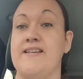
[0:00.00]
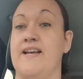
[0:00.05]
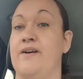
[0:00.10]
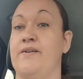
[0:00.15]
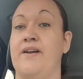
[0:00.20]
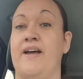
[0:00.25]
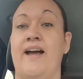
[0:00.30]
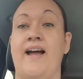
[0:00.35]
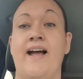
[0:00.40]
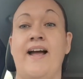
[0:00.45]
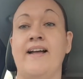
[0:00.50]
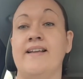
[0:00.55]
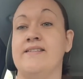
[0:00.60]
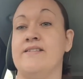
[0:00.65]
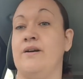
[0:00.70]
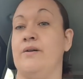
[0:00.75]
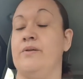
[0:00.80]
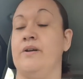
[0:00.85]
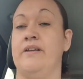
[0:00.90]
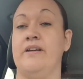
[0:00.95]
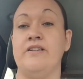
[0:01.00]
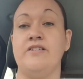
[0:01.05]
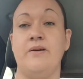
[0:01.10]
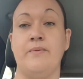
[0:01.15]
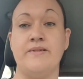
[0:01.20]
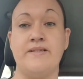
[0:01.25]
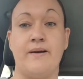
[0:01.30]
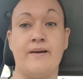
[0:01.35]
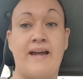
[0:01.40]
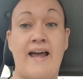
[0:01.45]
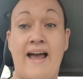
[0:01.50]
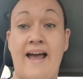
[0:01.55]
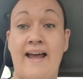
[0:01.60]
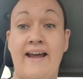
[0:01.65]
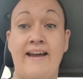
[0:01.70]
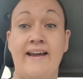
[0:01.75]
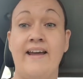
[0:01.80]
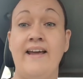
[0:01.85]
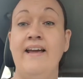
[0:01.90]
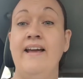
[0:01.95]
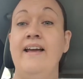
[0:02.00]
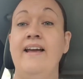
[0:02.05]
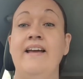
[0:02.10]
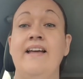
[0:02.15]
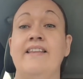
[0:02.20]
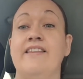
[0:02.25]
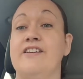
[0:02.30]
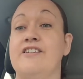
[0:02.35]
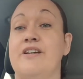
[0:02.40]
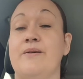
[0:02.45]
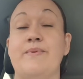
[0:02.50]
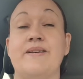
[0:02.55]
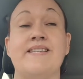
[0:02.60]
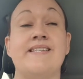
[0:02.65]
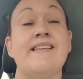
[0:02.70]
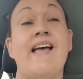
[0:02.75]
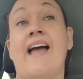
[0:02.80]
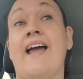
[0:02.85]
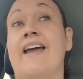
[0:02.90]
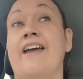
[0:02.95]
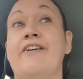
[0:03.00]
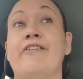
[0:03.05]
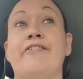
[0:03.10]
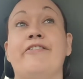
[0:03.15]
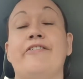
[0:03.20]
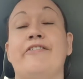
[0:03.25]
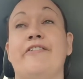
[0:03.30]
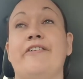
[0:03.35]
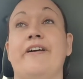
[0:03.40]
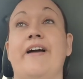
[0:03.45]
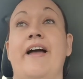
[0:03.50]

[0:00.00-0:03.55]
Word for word: held her hand, told her that she was okay, that she was safe.